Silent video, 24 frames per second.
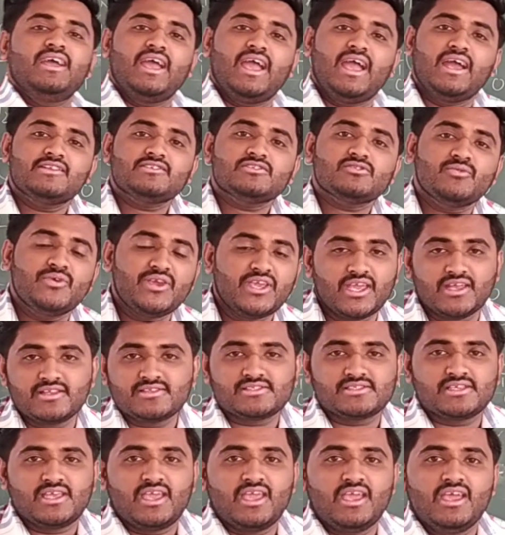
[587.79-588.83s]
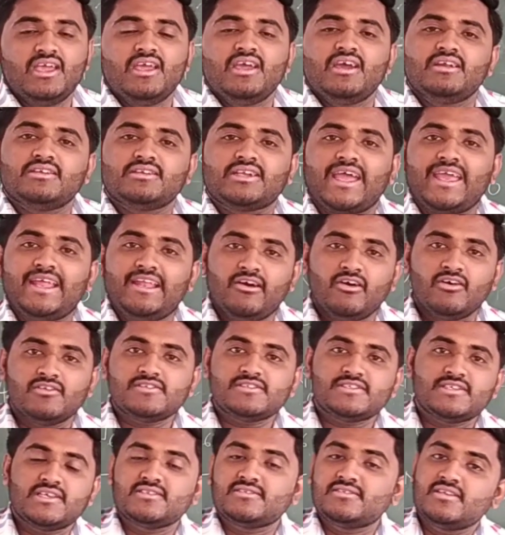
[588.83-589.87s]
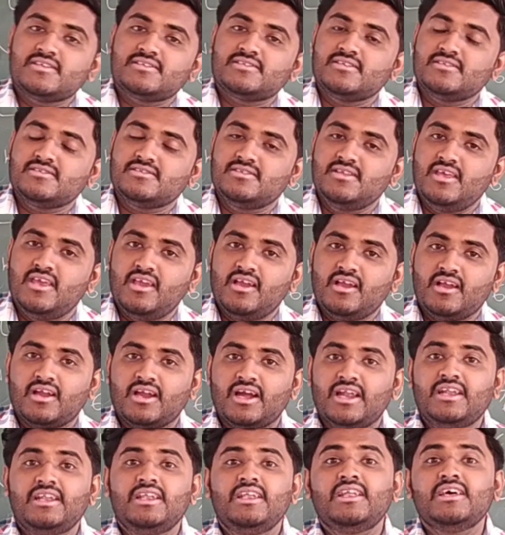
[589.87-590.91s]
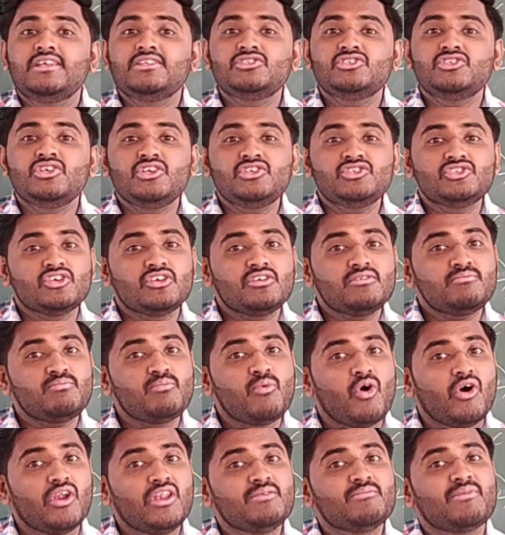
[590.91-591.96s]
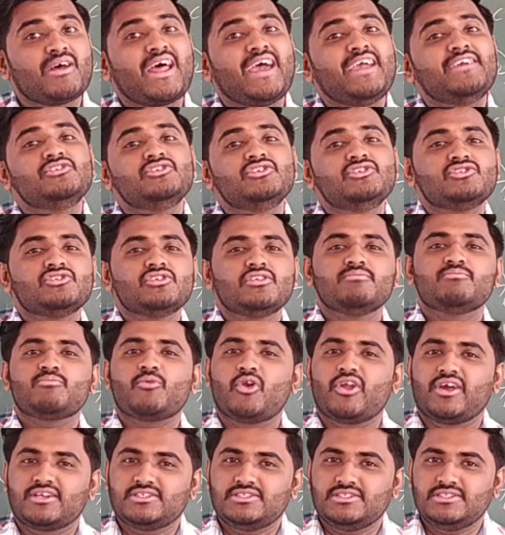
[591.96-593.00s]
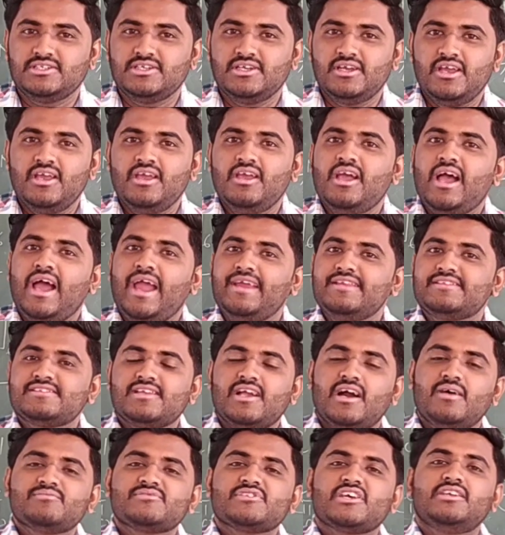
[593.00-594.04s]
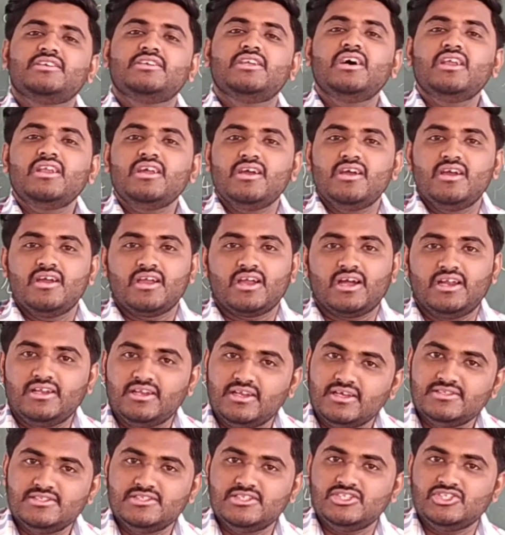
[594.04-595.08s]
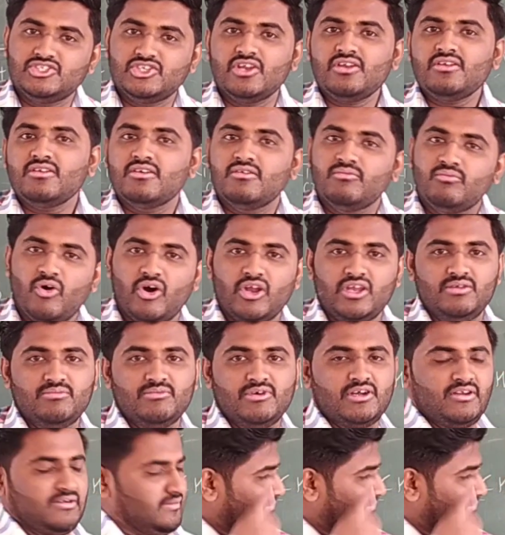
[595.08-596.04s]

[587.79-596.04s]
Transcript: Hence we can say nylon 66 is the condensation polymerization product. It comes under condensation polymer.